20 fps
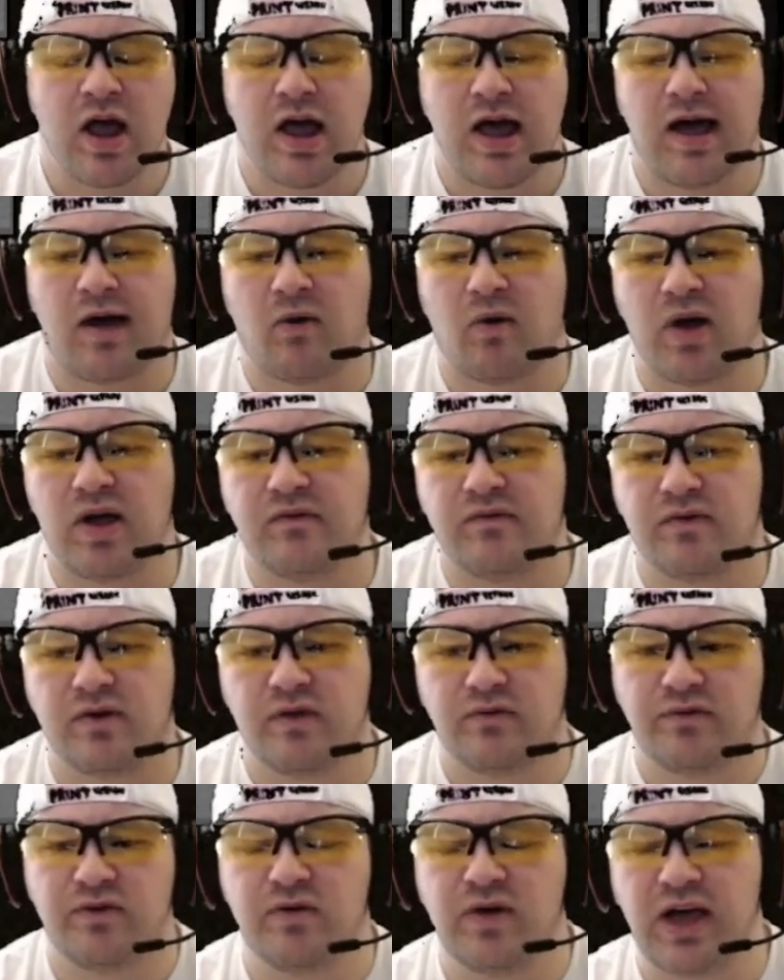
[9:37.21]
However,
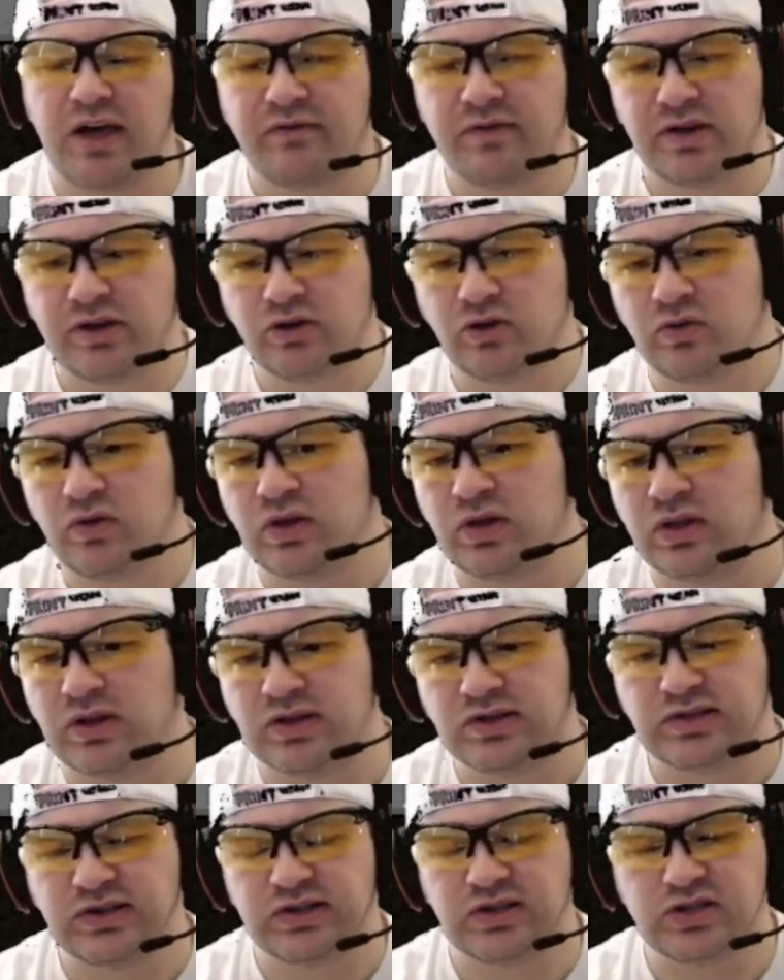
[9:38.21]
if you have it doing
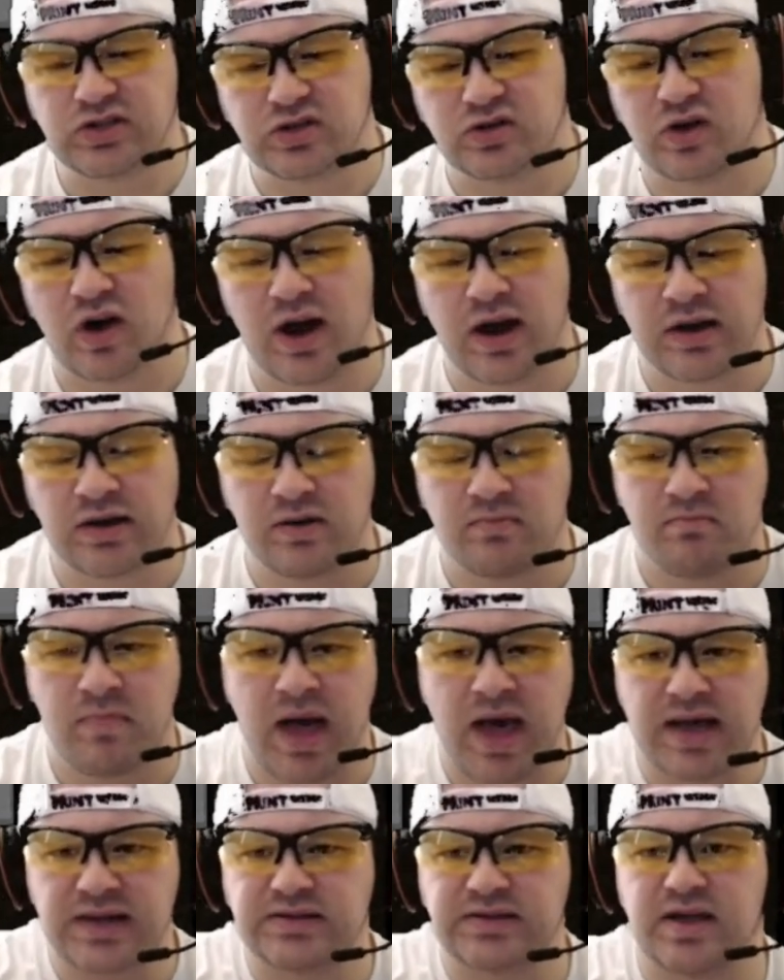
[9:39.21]
this, it's trying to
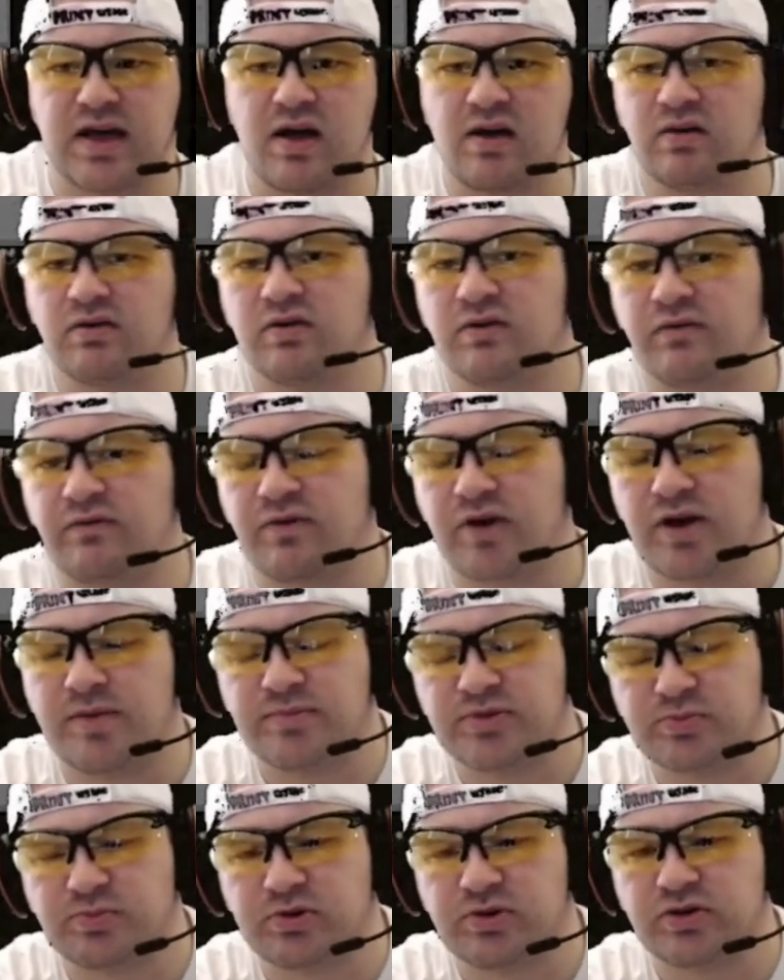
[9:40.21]
max out your
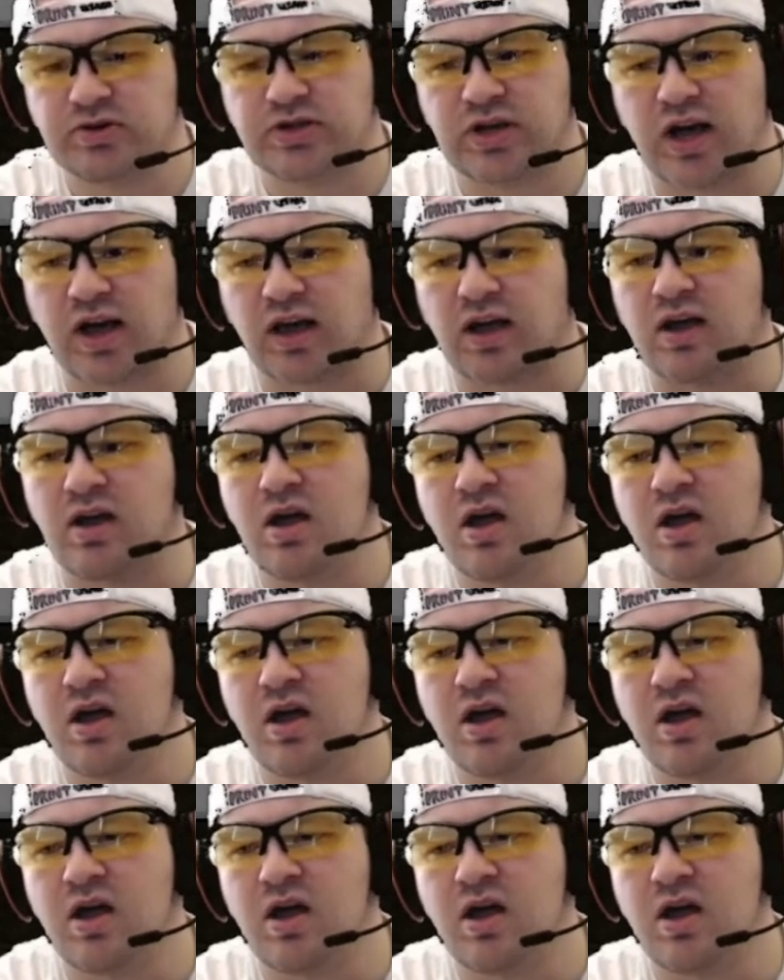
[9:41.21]
frames per second